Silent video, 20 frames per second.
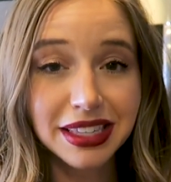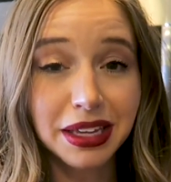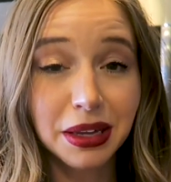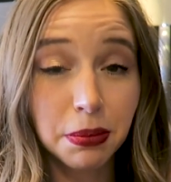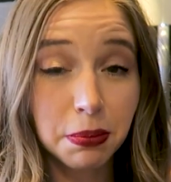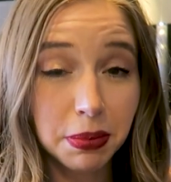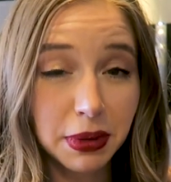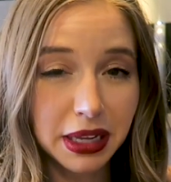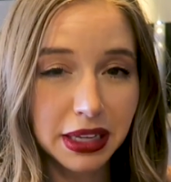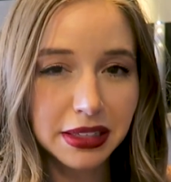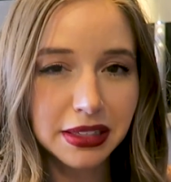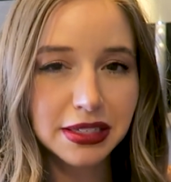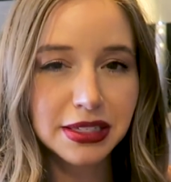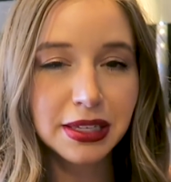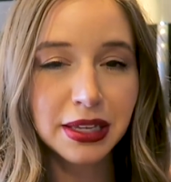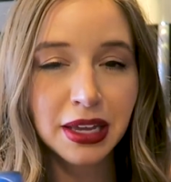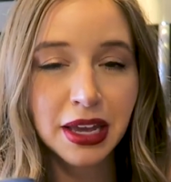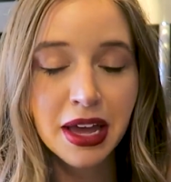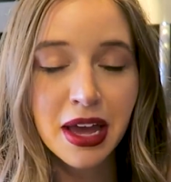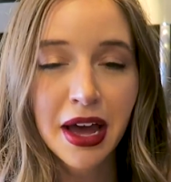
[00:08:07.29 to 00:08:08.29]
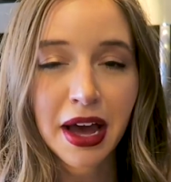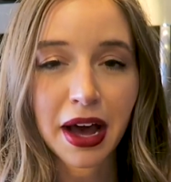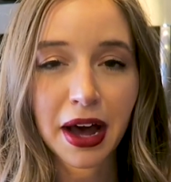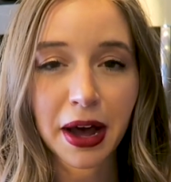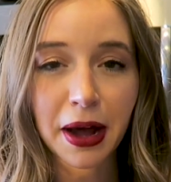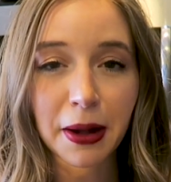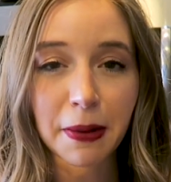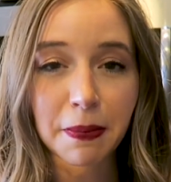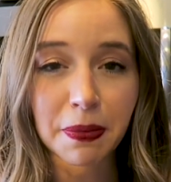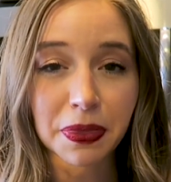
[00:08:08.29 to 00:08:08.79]
that beans
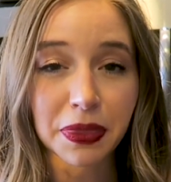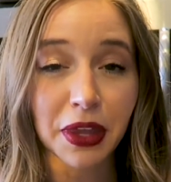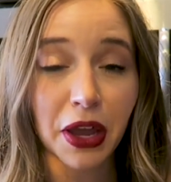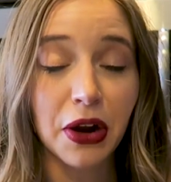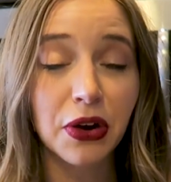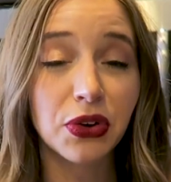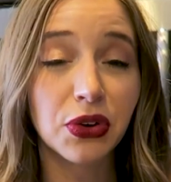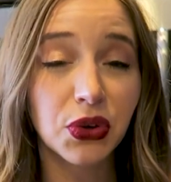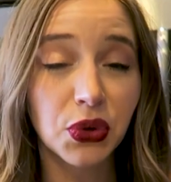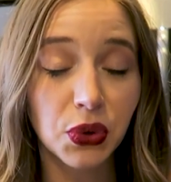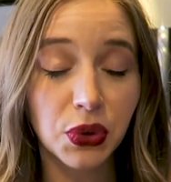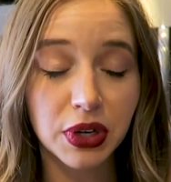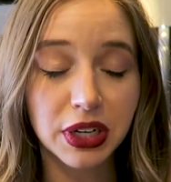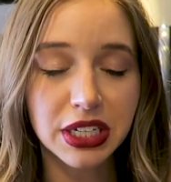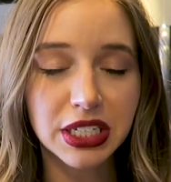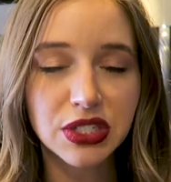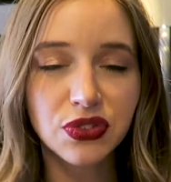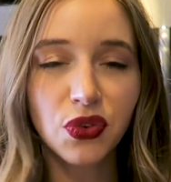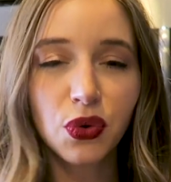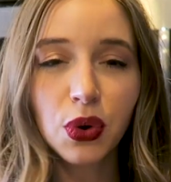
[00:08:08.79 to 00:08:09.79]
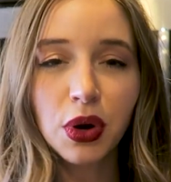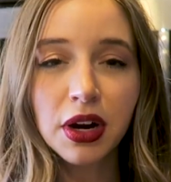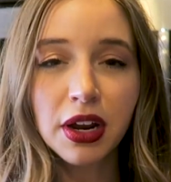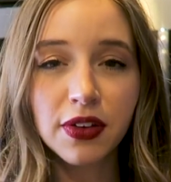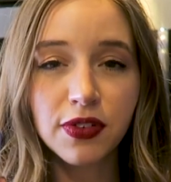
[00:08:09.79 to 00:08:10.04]
are notorious for.